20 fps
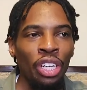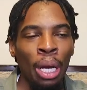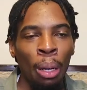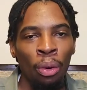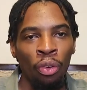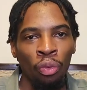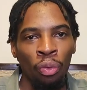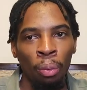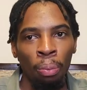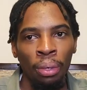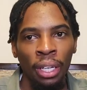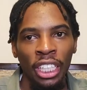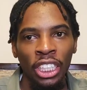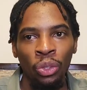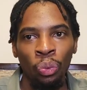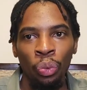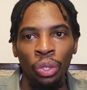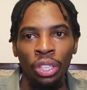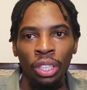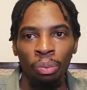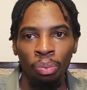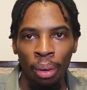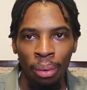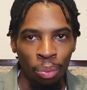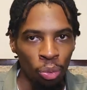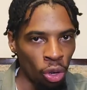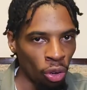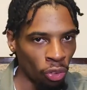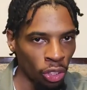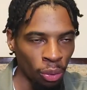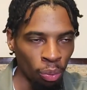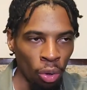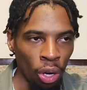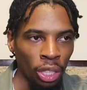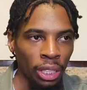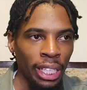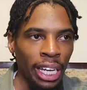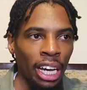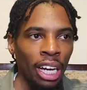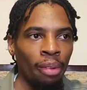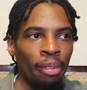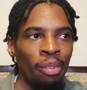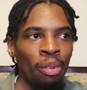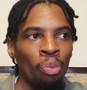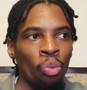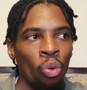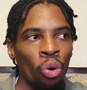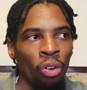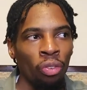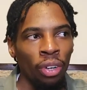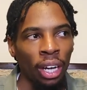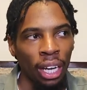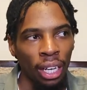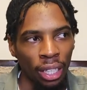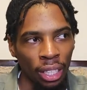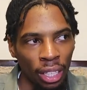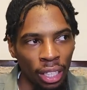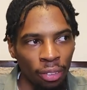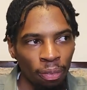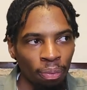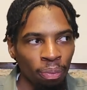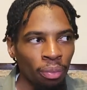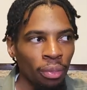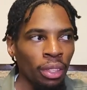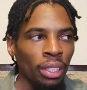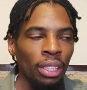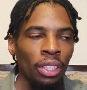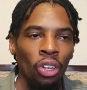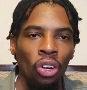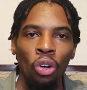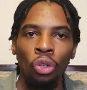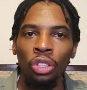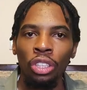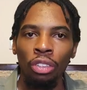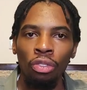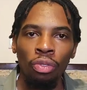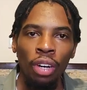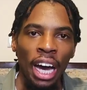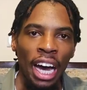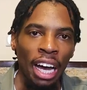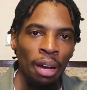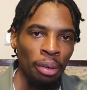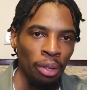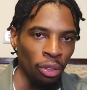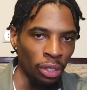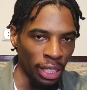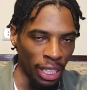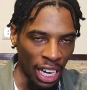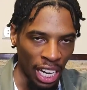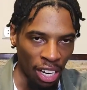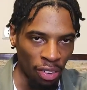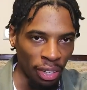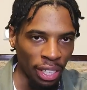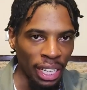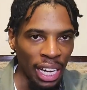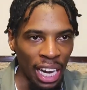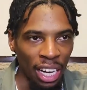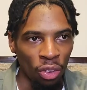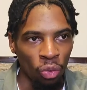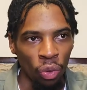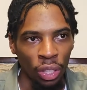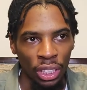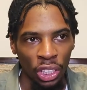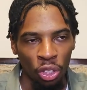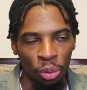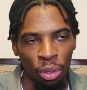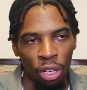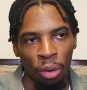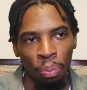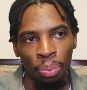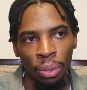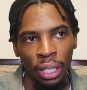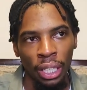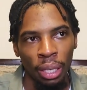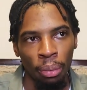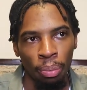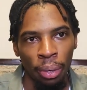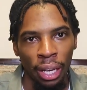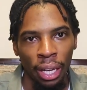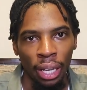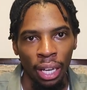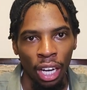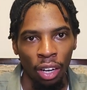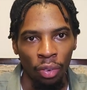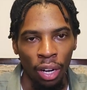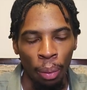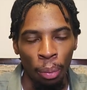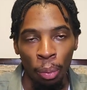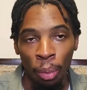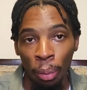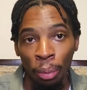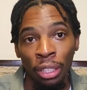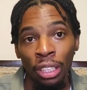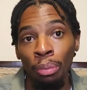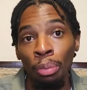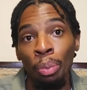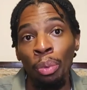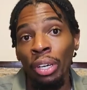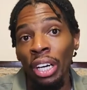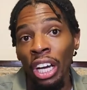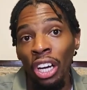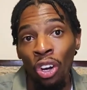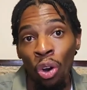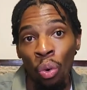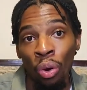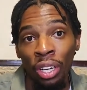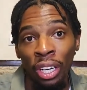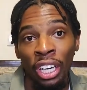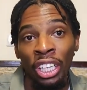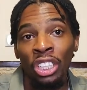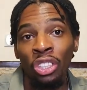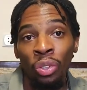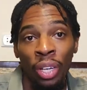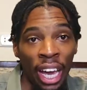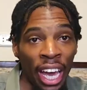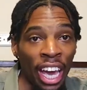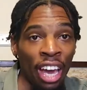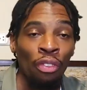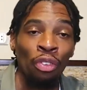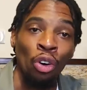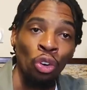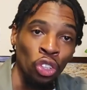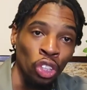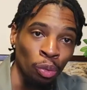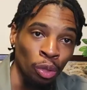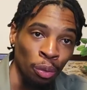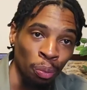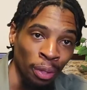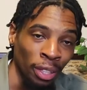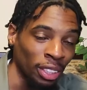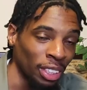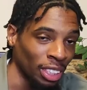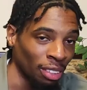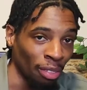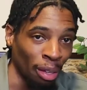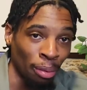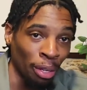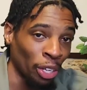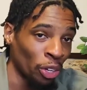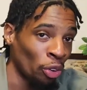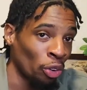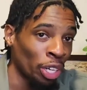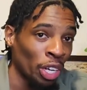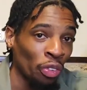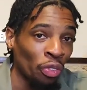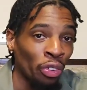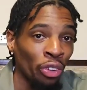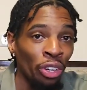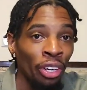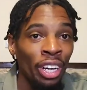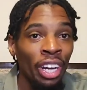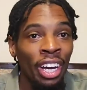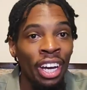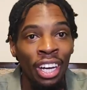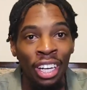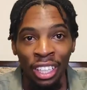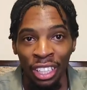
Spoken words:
you're coming from a place where you're maybe more of a small town, or maybe more of like a wholesome vibe, it kind of was a little bit off-putting in Bangkok, right? But maybe some people are not going there to have wholesome experiences. Maybe they're going there for,